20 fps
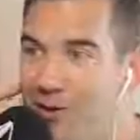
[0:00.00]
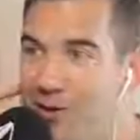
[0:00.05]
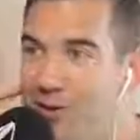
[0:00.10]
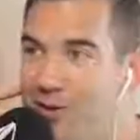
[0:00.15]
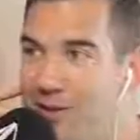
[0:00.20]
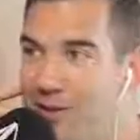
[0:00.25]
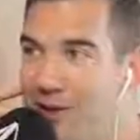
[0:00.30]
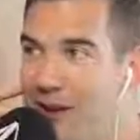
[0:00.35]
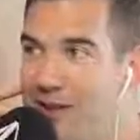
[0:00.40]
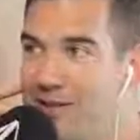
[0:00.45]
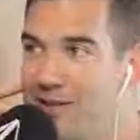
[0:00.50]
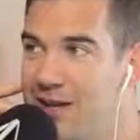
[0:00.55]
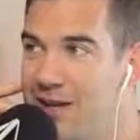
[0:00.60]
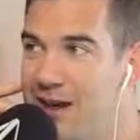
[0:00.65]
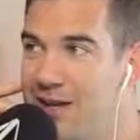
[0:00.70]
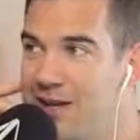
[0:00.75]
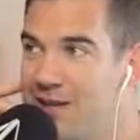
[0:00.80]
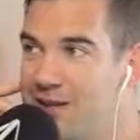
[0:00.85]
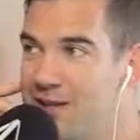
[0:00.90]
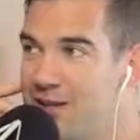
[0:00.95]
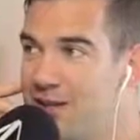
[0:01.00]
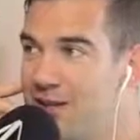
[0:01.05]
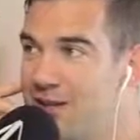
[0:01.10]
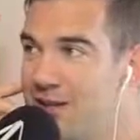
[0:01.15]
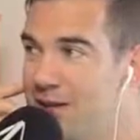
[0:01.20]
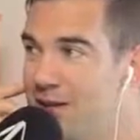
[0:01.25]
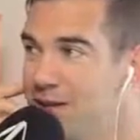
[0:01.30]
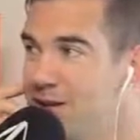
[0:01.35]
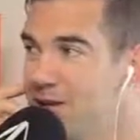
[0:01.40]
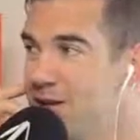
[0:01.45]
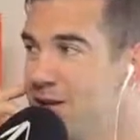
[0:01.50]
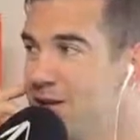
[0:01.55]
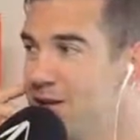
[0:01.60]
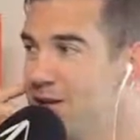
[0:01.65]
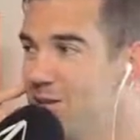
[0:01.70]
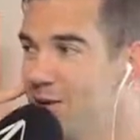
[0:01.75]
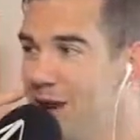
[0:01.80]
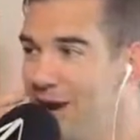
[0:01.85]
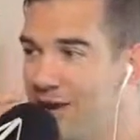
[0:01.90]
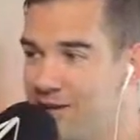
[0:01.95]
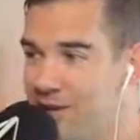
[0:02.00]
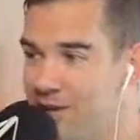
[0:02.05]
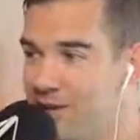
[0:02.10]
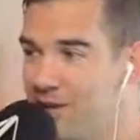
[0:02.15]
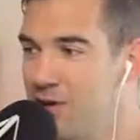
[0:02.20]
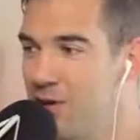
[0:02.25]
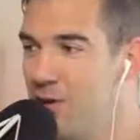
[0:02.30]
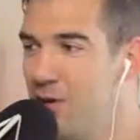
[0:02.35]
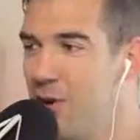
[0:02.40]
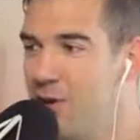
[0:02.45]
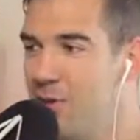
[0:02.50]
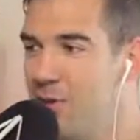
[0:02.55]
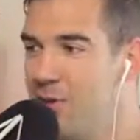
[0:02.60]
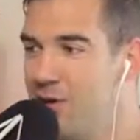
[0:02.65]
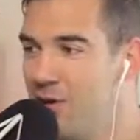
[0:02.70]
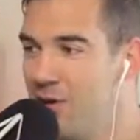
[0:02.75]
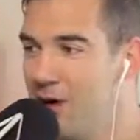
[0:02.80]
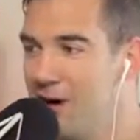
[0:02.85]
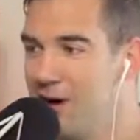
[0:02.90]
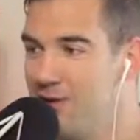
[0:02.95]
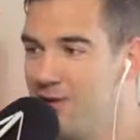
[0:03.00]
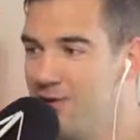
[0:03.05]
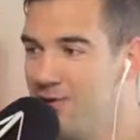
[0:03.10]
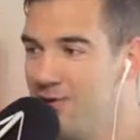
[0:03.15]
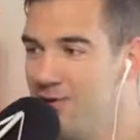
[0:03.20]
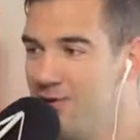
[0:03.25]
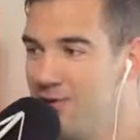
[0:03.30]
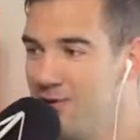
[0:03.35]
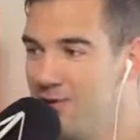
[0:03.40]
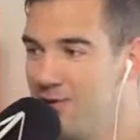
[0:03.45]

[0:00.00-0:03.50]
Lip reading: Did you realize that you had something going when you had to,